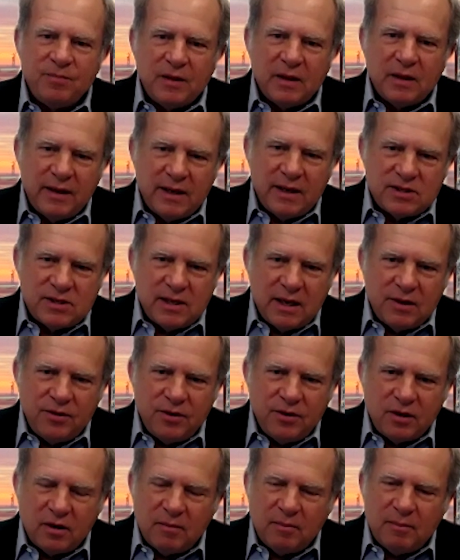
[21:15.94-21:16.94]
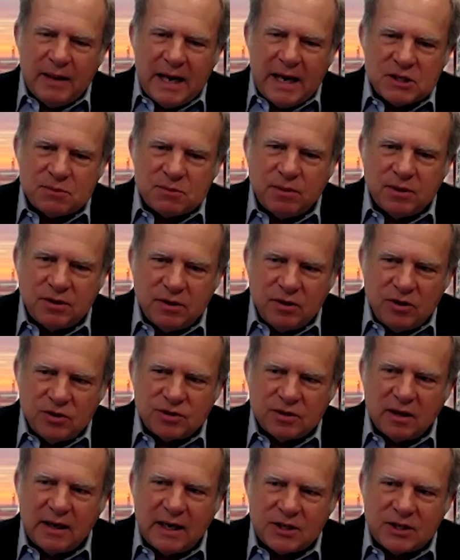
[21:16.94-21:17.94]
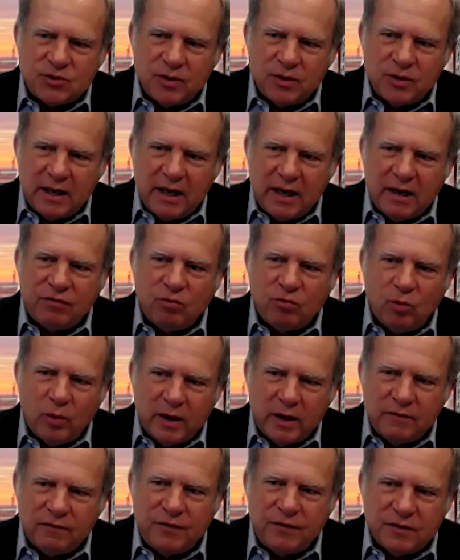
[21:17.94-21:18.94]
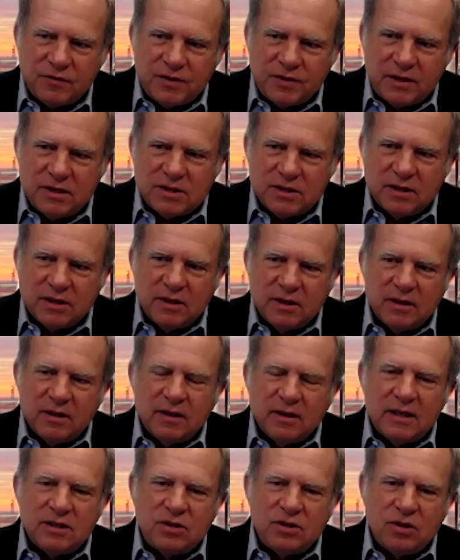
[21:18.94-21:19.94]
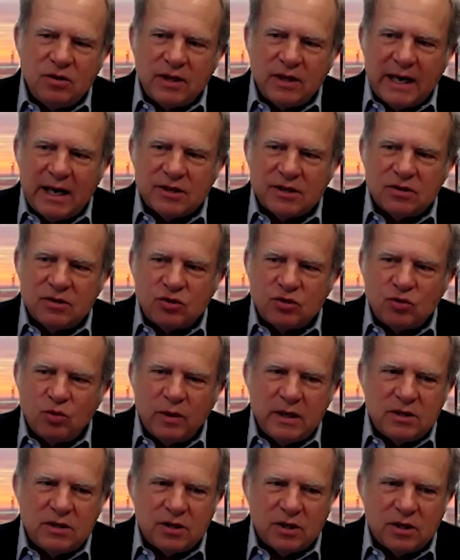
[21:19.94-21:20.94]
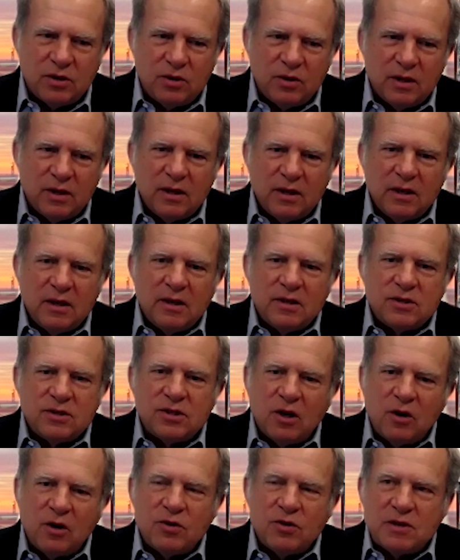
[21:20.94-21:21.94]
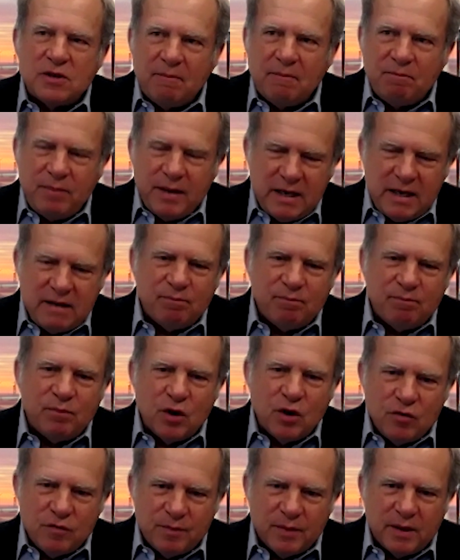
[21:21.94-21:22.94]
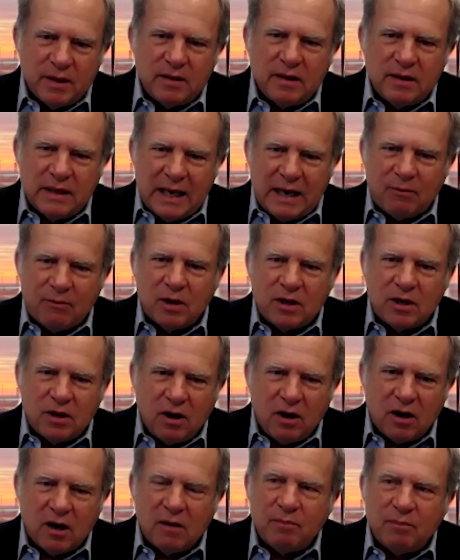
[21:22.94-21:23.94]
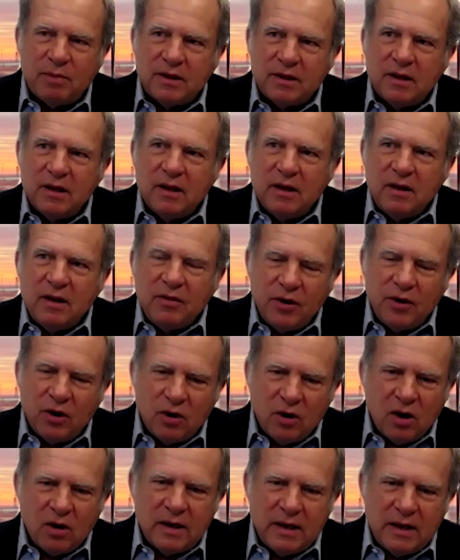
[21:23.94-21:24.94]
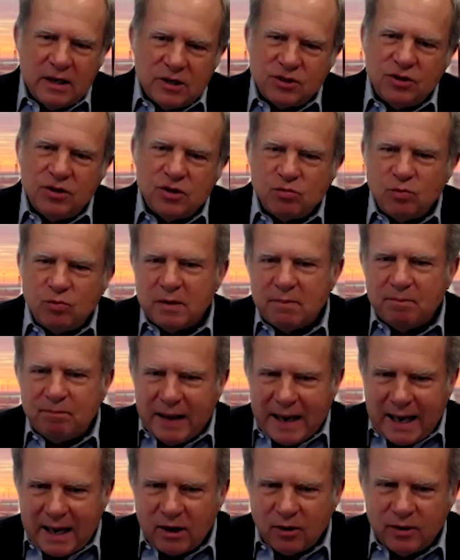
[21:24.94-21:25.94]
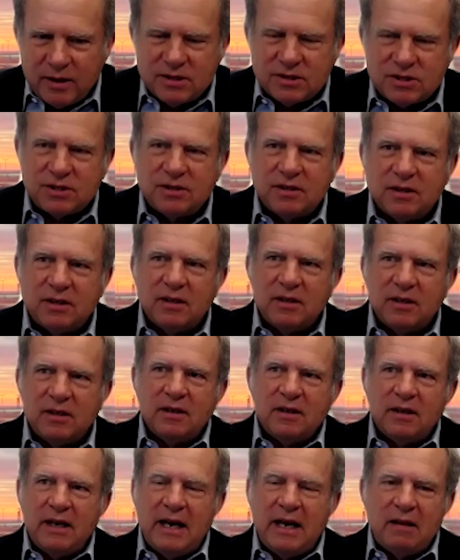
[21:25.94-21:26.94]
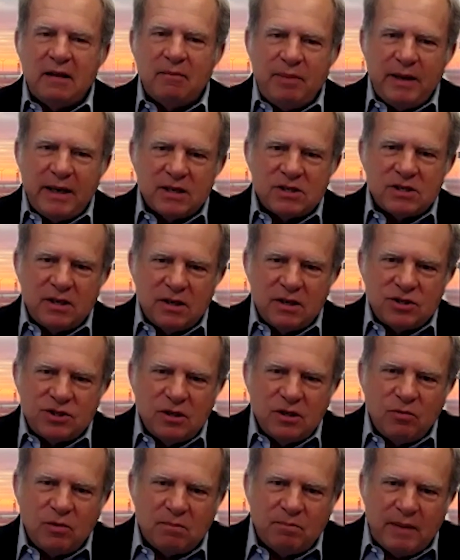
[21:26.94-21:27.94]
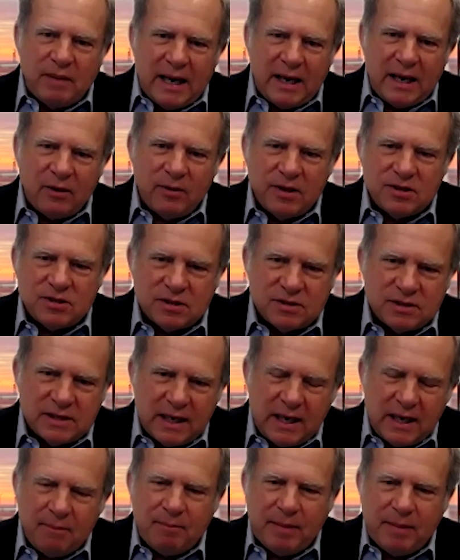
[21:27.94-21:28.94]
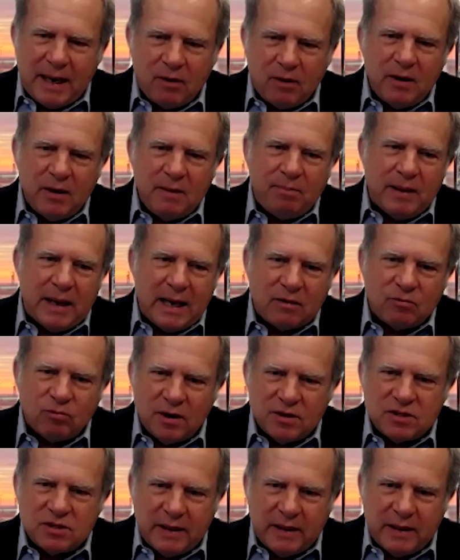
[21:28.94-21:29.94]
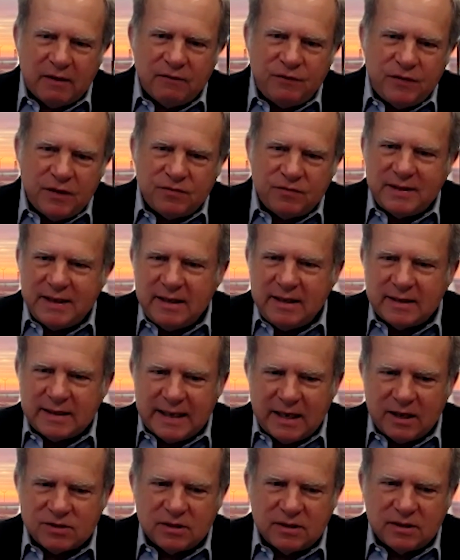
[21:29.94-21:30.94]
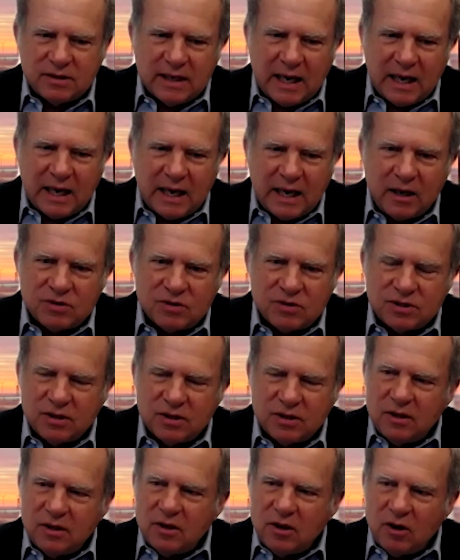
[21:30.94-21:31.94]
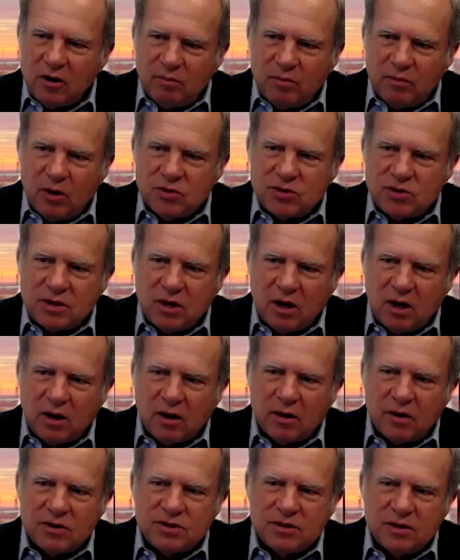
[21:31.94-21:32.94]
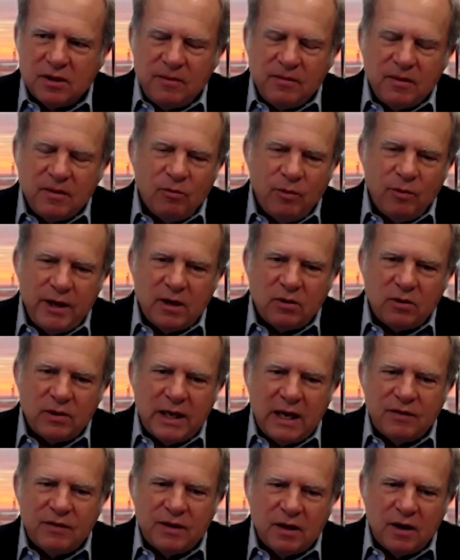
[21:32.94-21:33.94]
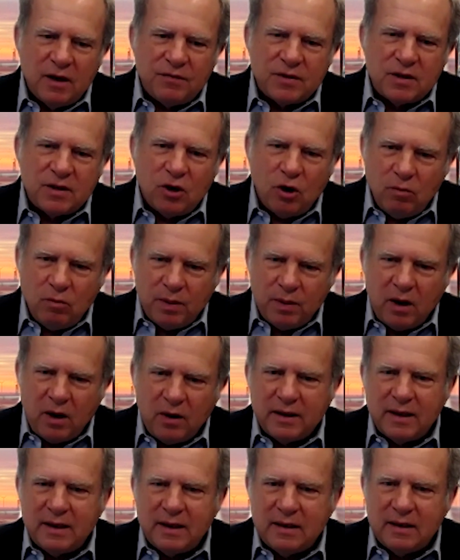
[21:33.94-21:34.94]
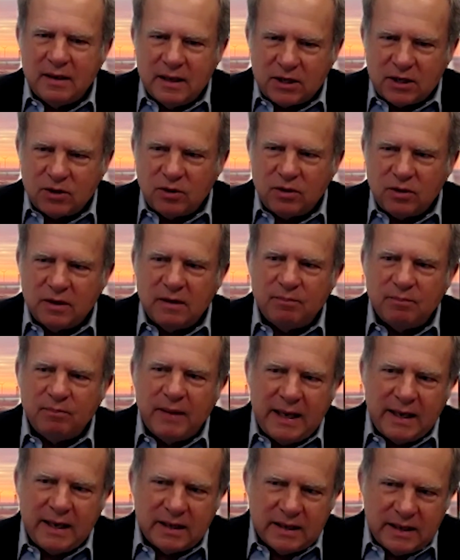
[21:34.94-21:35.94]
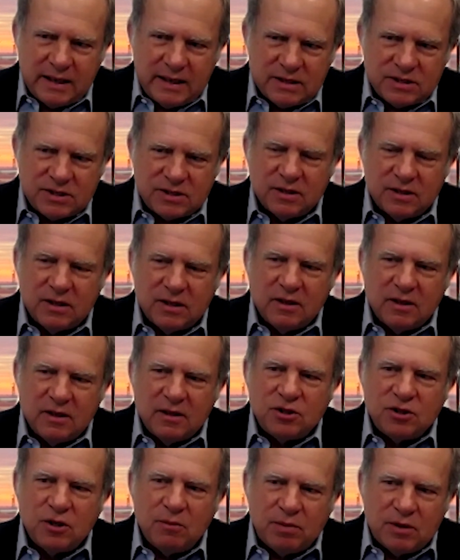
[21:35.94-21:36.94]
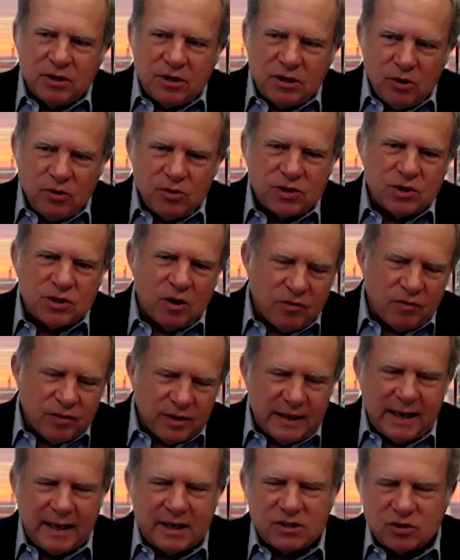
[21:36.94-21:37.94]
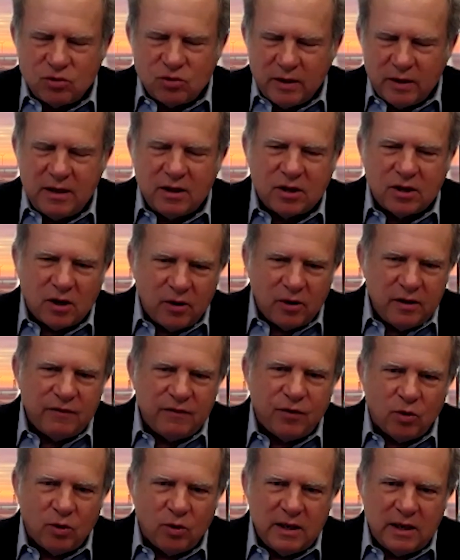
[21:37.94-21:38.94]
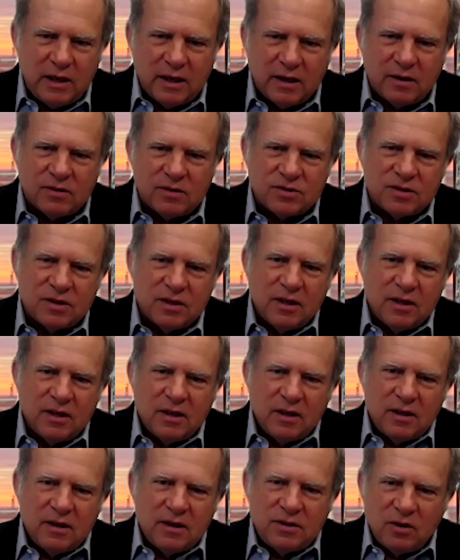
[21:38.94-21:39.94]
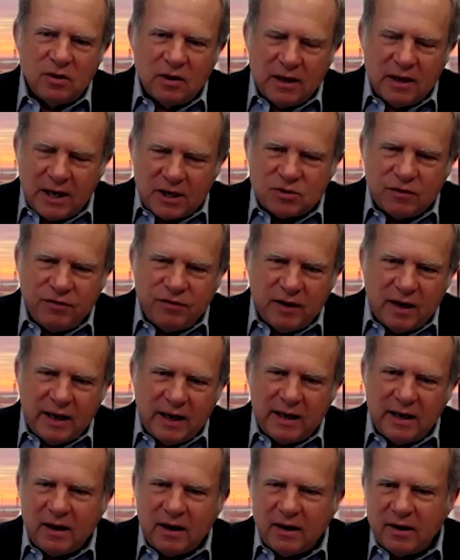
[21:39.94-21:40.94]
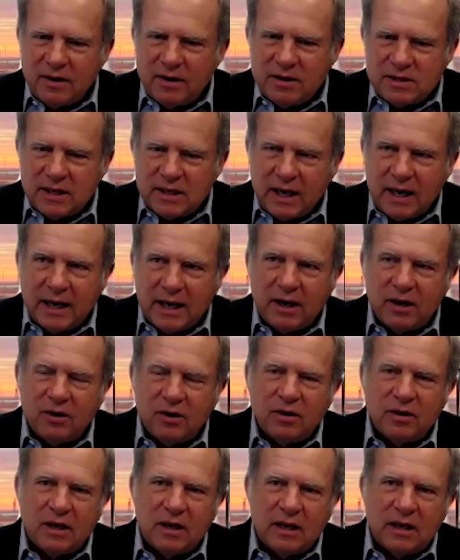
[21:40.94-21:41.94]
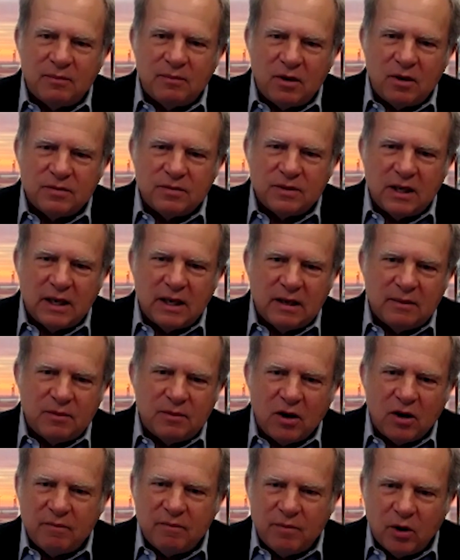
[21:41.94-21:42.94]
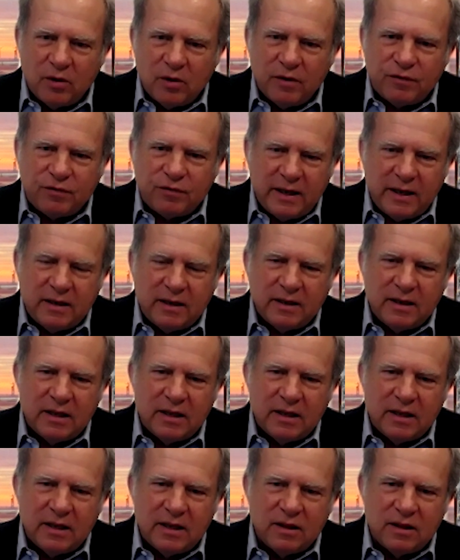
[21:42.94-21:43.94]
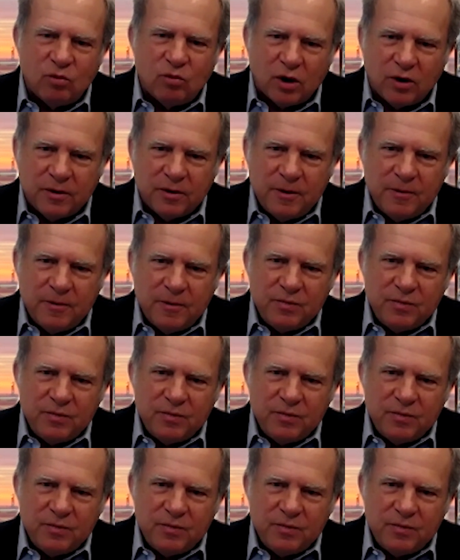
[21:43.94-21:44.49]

They said they're going to mass produce electric F-150s in 2022. So there's a big movement in that regard, but there are issues with batteries. And the biggest issue with batteries is that a battery pack runs about $15,000 on most cars. We don't have enough cobalt and nickel and manganese to produce over the next 20, 30, 40 years to electrify our entire automotive fleet in the world.